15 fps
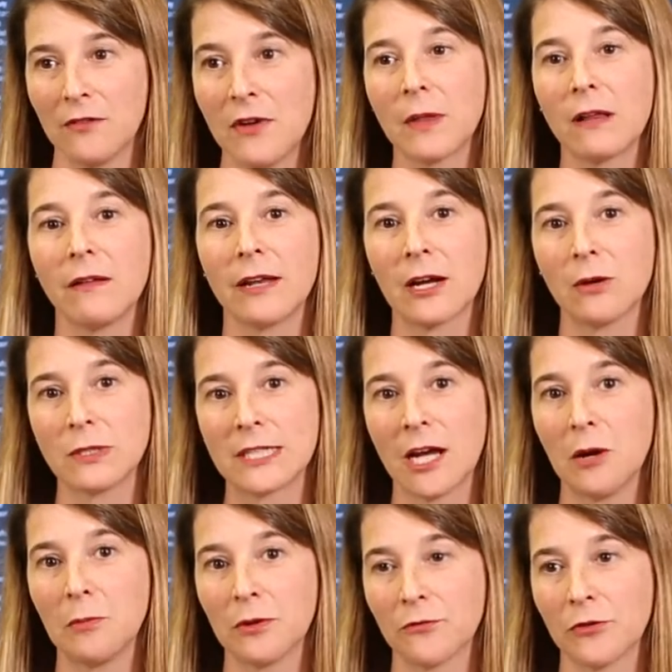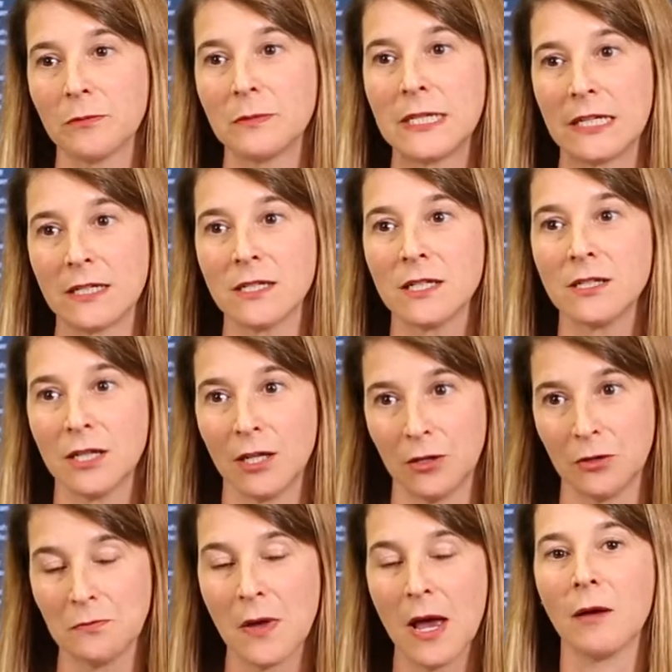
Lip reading: The clinic was open from 10 to 2.